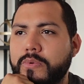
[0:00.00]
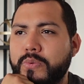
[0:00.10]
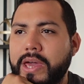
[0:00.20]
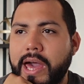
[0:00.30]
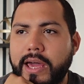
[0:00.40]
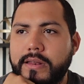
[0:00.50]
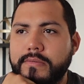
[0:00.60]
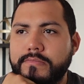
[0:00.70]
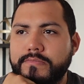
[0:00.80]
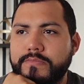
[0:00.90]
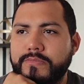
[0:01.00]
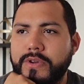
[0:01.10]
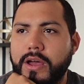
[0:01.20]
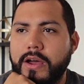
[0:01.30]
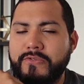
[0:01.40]
We had
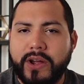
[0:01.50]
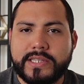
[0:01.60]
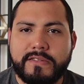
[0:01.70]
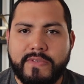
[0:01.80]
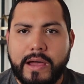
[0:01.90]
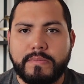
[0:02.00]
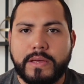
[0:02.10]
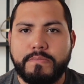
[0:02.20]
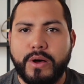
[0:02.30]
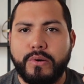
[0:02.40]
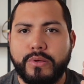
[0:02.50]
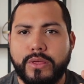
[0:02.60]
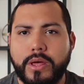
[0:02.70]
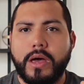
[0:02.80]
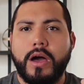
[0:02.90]
friends and family
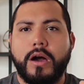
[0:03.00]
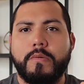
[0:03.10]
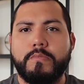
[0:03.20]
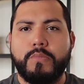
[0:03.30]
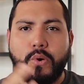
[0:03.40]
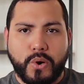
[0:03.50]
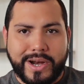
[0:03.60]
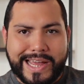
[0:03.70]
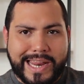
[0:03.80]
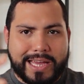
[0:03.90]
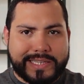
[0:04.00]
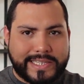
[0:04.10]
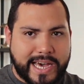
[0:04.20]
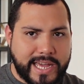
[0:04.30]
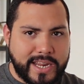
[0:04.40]
both mourn and
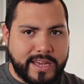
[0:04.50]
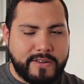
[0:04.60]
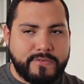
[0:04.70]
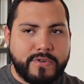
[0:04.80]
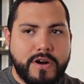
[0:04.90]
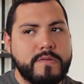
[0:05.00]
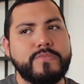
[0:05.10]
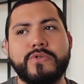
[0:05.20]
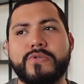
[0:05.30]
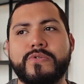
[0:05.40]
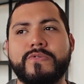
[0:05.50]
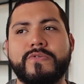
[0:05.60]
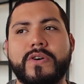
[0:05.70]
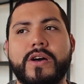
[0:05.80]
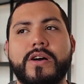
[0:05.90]
excited for our
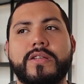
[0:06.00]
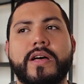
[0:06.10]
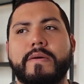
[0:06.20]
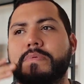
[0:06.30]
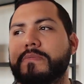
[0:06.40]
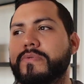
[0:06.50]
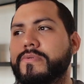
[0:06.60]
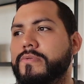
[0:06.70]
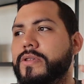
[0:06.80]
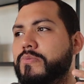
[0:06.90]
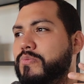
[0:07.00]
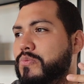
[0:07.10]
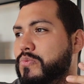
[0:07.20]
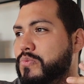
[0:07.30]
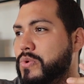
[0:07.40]
move. Like people, you know,
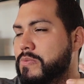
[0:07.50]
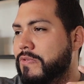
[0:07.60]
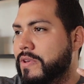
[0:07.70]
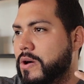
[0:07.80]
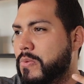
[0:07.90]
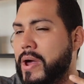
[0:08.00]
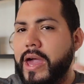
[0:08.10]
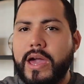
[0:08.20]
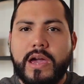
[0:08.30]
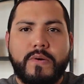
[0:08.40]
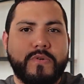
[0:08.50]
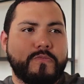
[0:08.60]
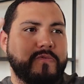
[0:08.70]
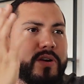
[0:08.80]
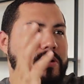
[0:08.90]
we're moving away, we're
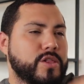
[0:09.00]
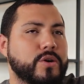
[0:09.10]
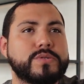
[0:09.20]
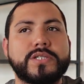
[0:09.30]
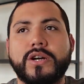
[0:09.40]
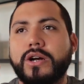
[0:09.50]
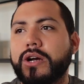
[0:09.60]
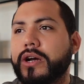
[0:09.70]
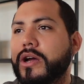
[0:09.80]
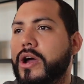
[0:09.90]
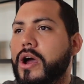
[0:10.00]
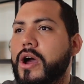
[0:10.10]
moving closer.